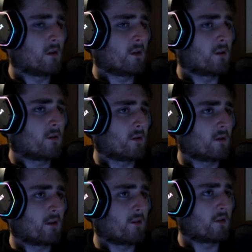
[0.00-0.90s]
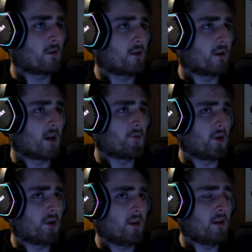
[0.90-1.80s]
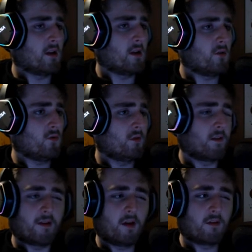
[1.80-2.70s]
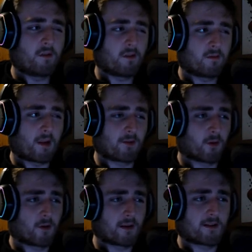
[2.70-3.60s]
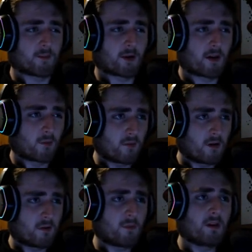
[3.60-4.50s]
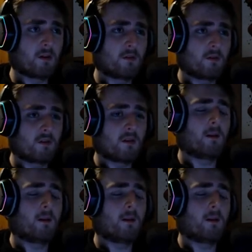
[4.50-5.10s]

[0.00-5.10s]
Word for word: So that's turned on everything now? Is it the, the door down at the bottom will be open now? Is it?